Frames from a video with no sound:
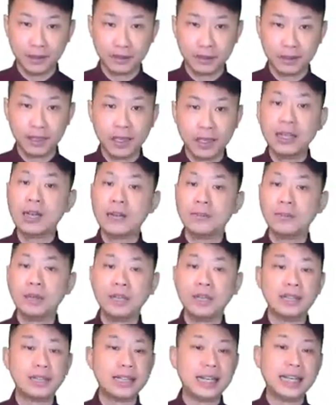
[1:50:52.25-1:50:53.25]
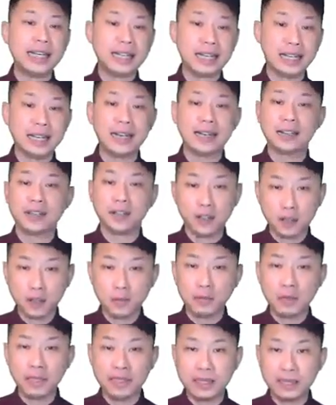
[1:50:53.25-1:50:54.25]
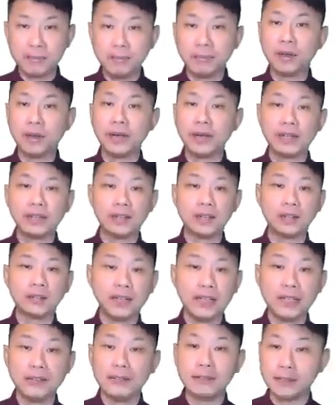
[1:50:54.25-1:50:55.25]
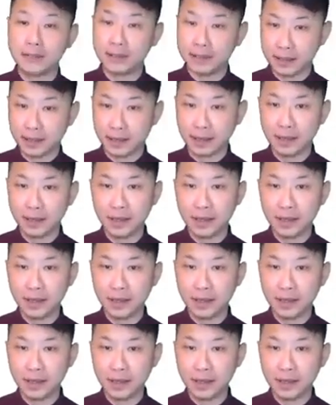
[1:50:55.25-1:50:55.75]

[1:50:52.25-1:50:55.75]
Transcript: Okay, because a class should be simple and coherent.